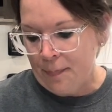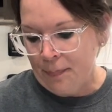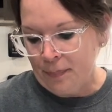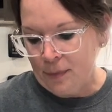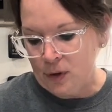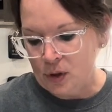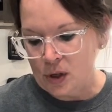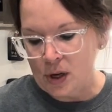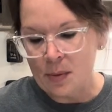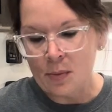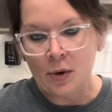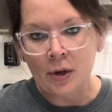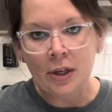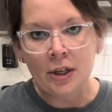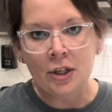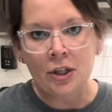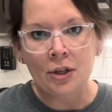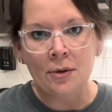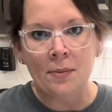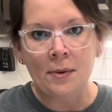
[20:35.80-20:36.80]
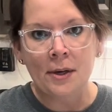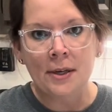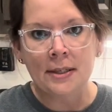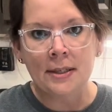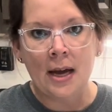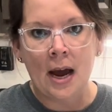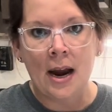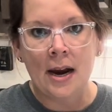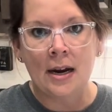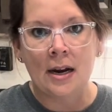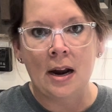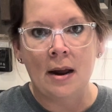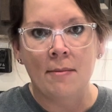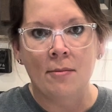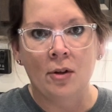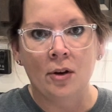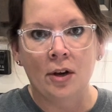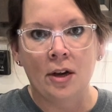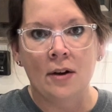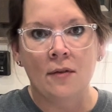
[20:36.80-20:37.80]
So I'm really super excited. I'm
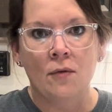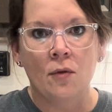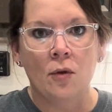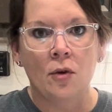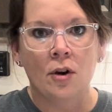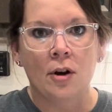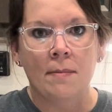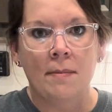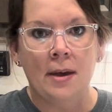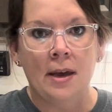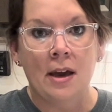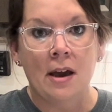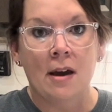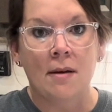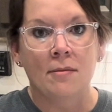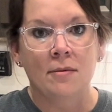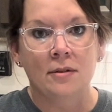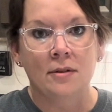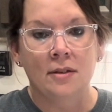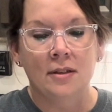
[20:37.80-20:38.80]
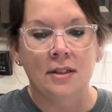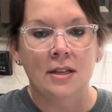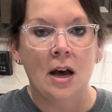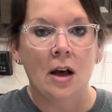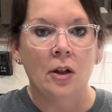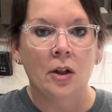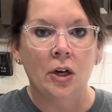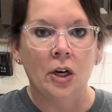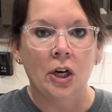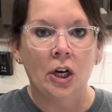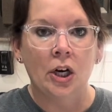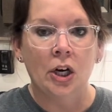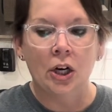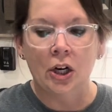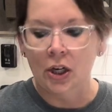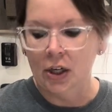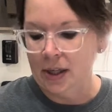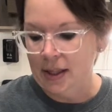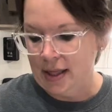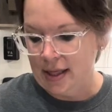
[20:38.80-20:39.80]
looking forward to being able to tell
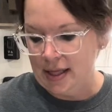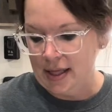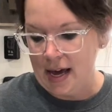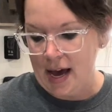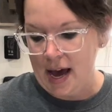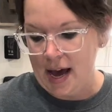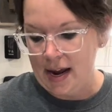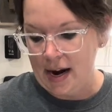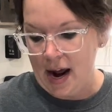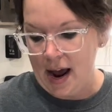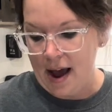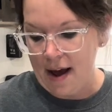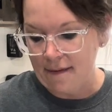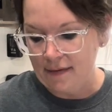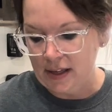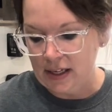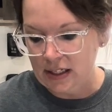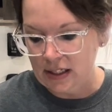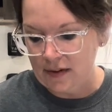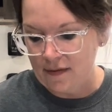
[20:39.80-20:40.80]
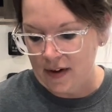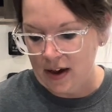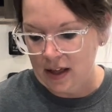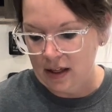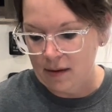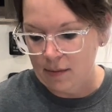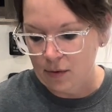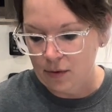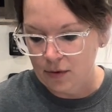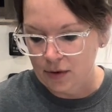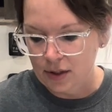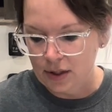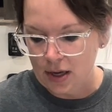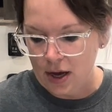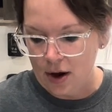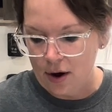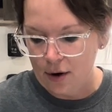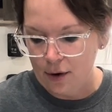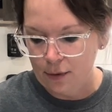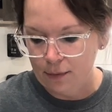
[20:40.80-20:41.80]
her that I have these available.
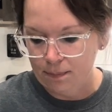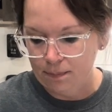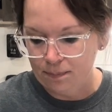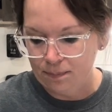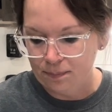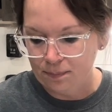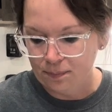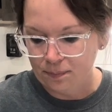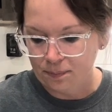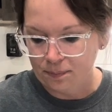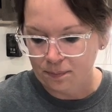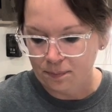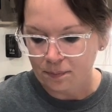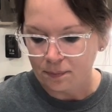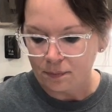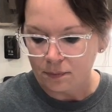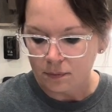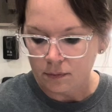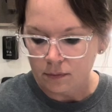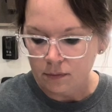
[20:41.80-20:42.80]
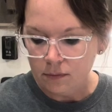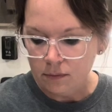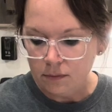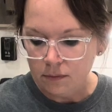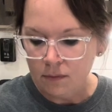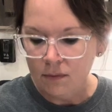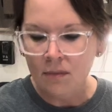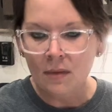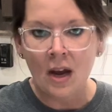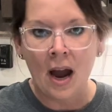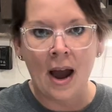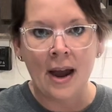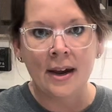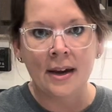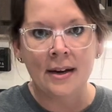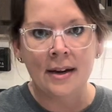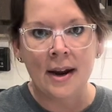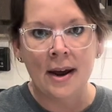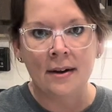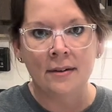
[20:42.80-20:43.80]
So I
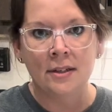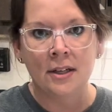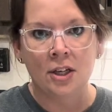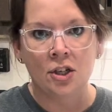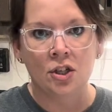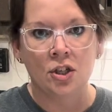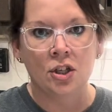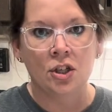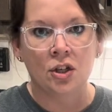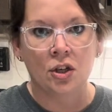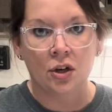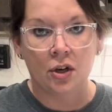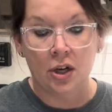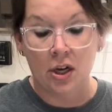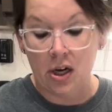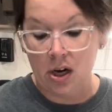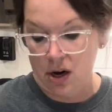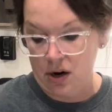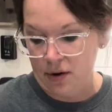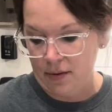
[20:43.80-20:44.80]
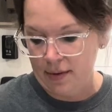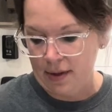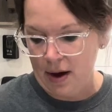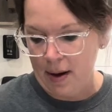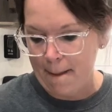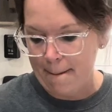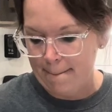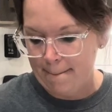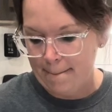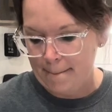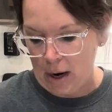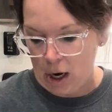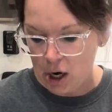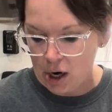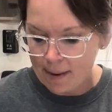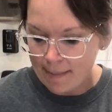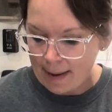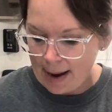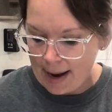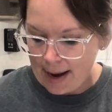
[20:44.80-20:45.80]
can now touch this cookie cutter without
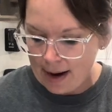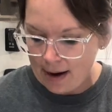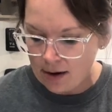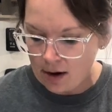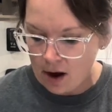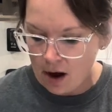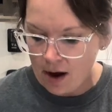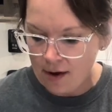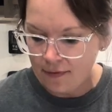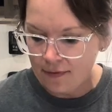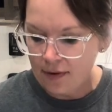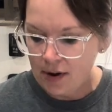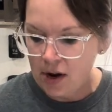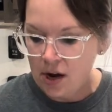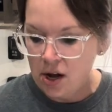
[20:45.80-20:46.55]
burning my hand off.